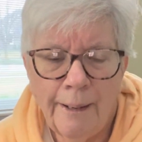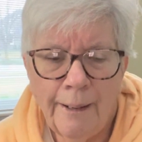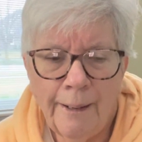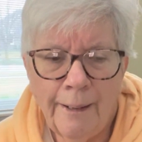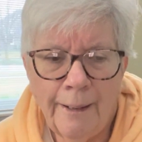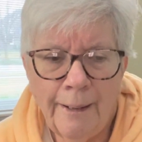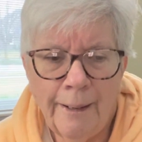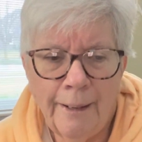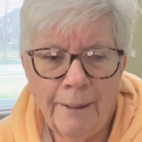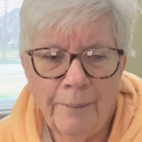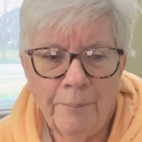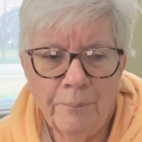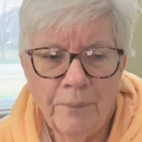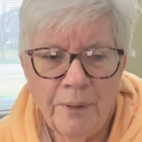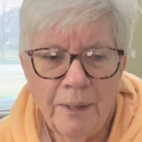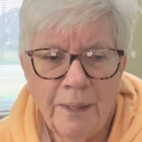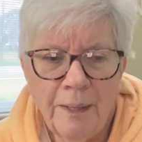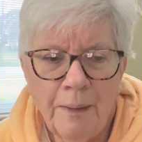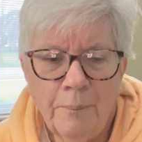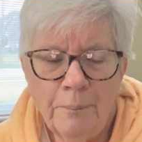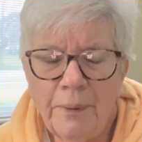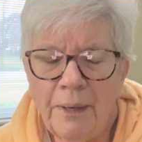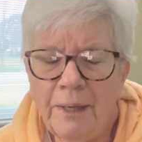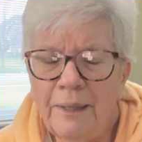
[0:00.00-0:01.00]

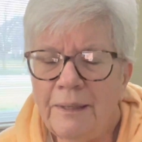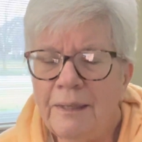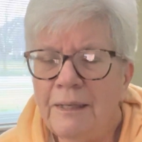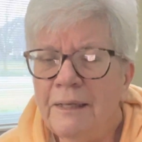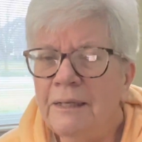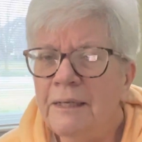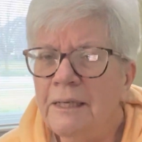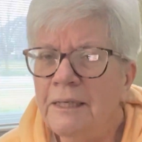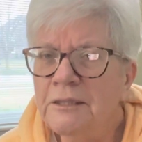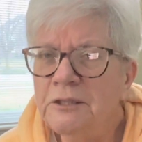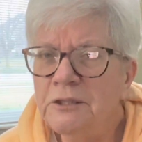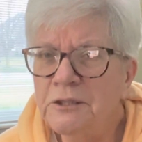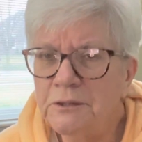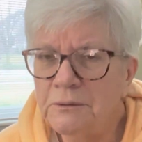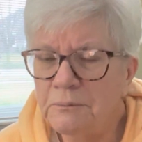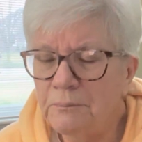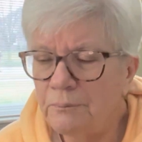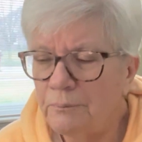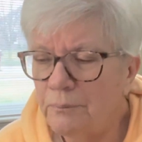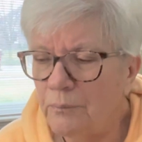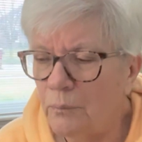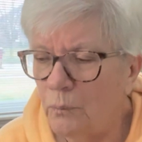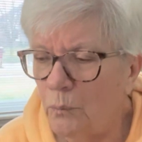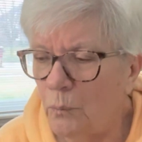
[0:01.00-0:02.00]
But his
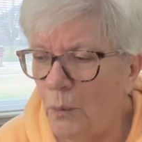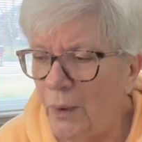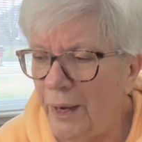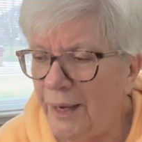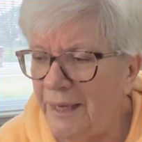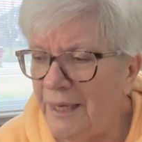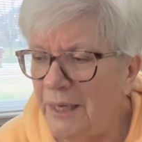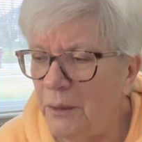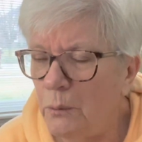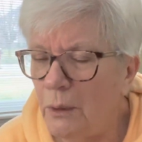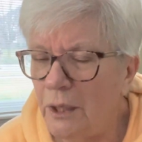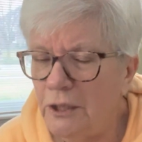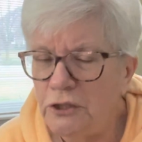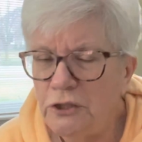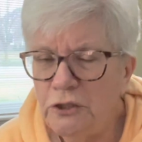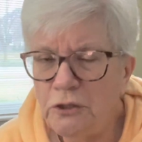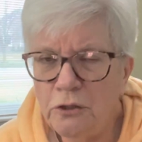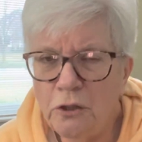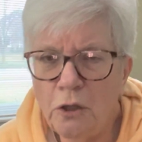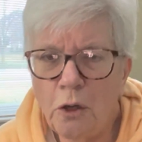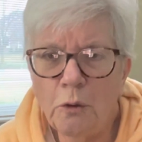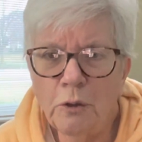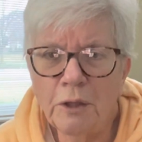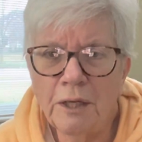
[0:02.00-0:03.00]
way he wants you
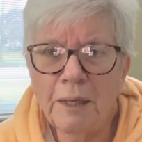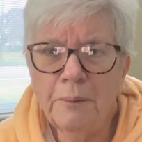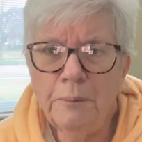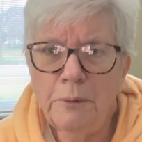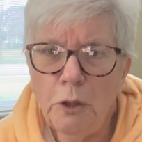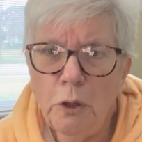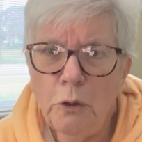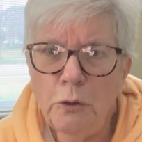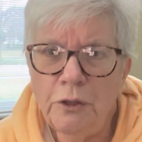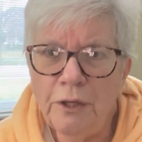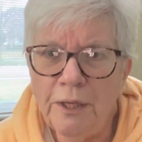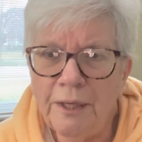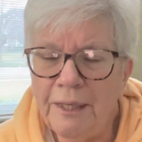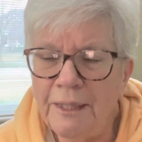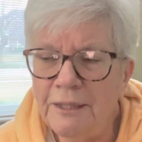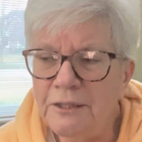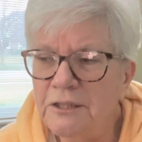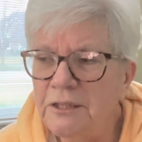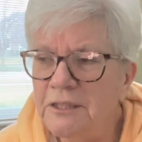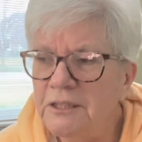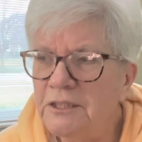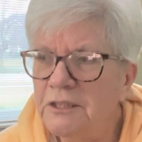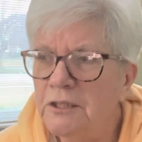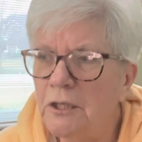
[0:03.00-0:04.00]
to go to communion
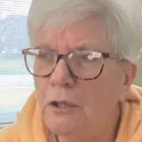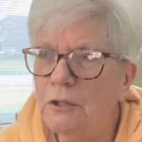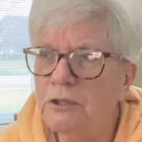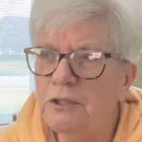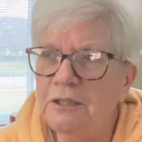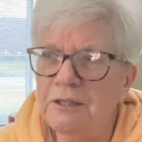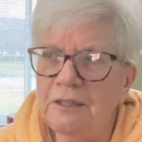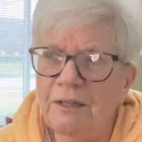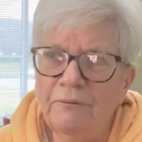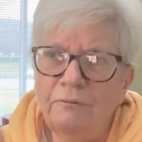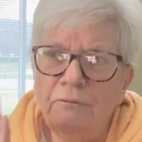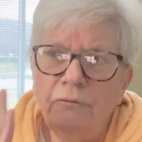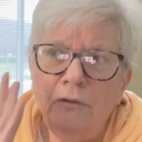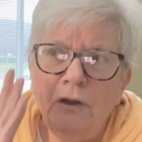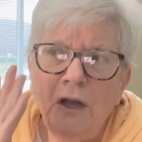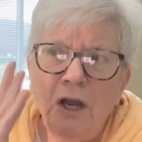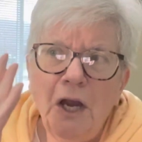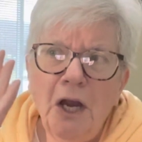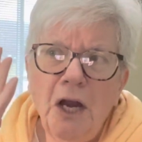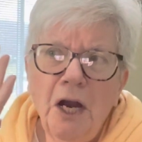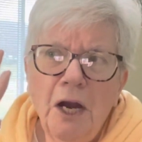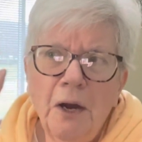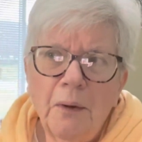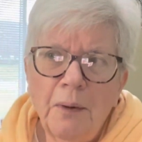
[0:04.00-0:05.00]
is he starts at the
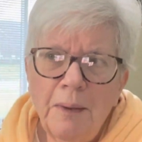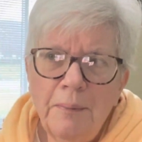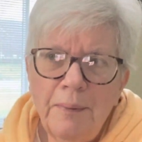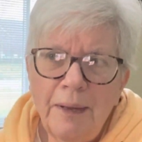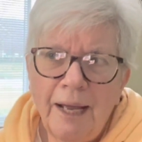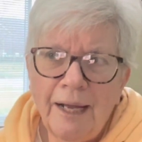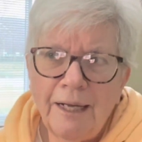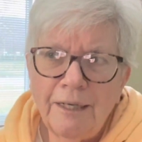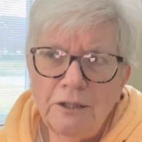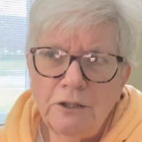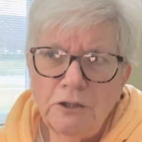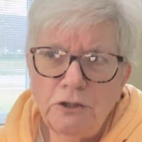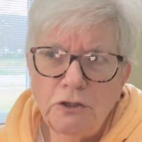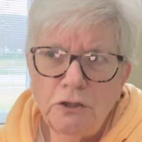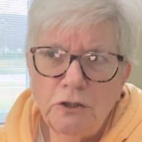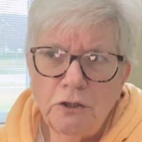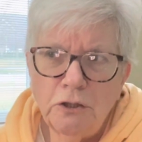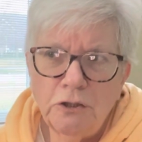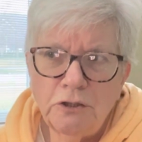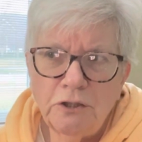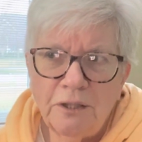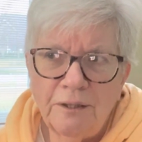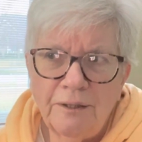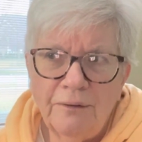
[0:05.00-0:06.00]
very back of the
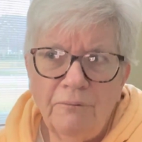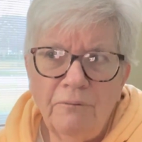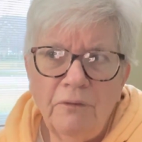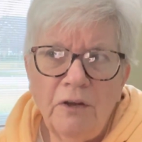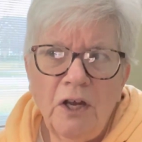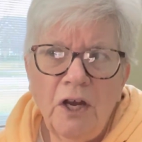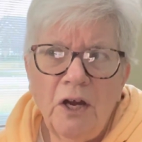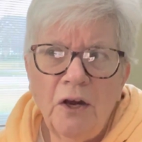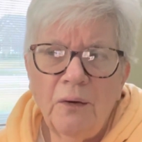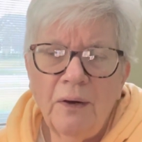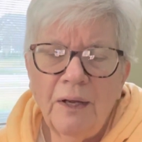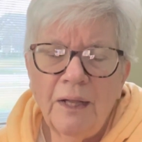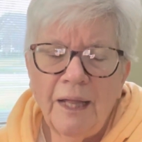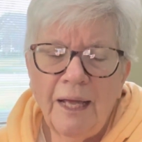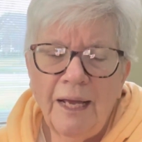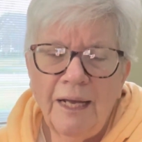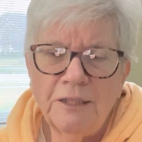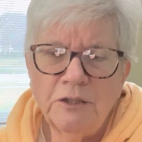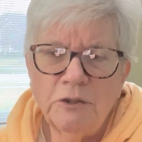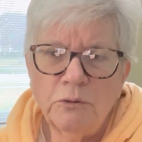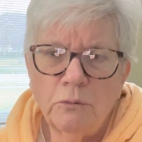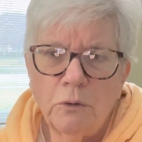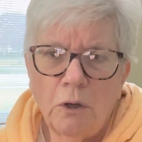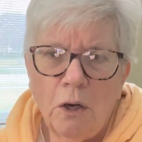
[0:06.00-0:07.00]
church on the very
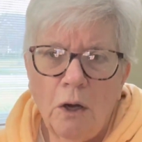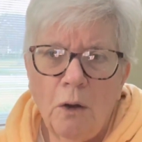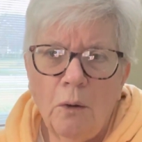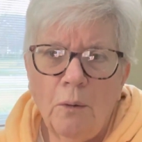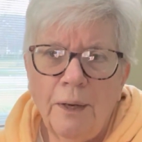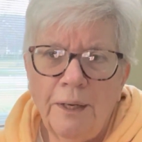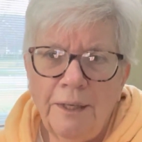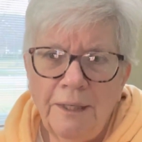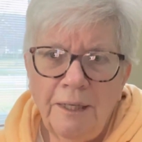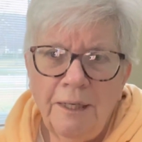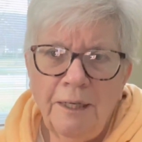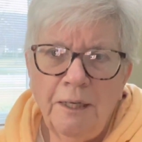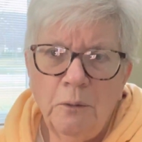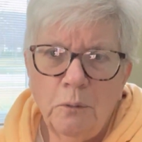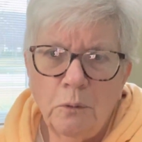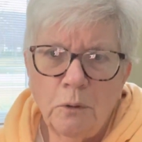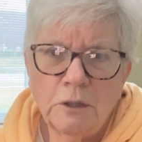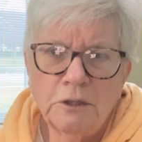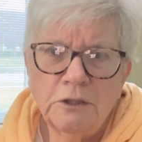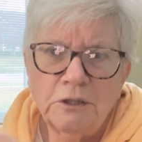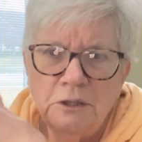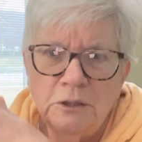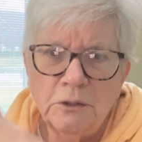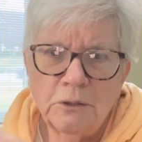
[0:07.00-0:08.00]
last row, and then he
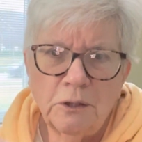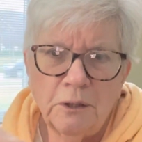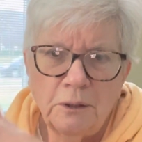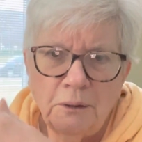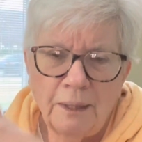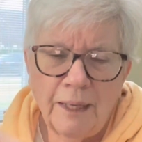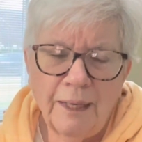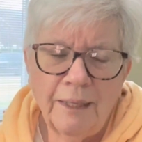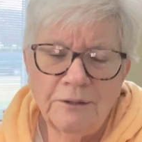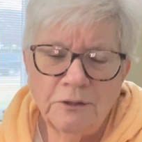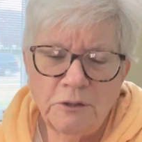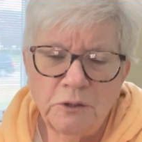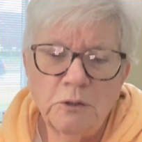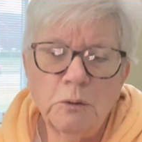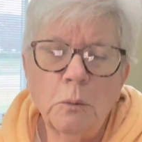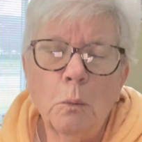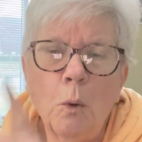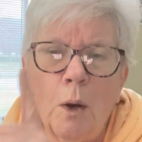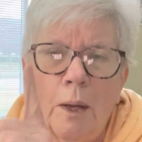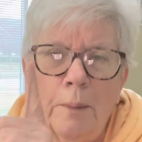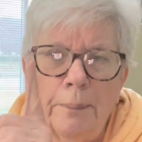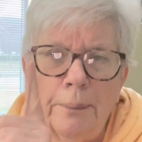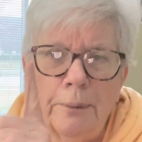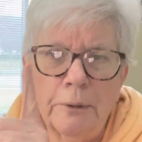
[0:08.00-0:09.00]
works, has
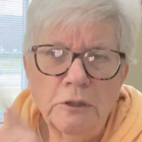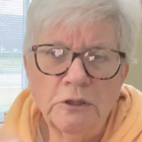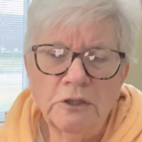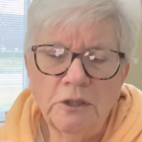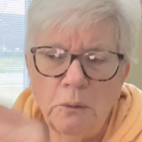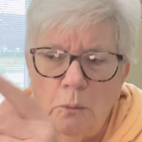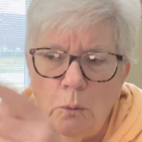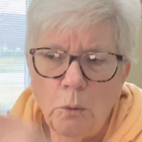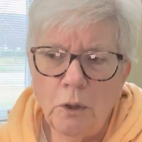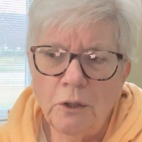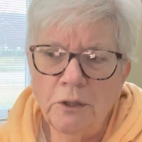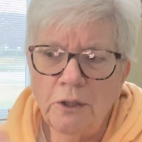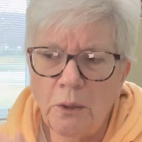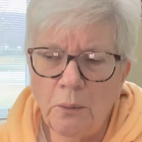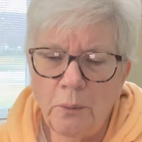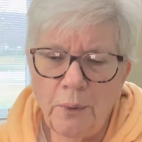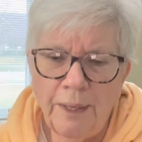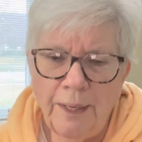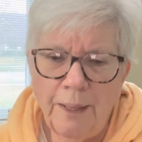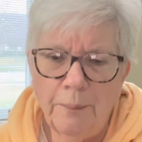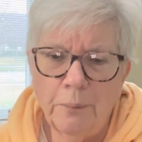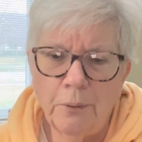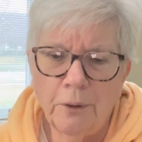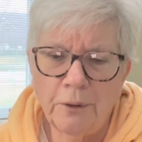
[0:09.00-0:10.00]
one person work their
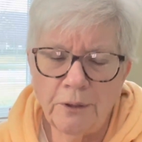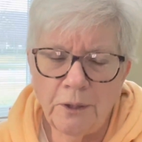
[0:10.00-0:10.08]
way up,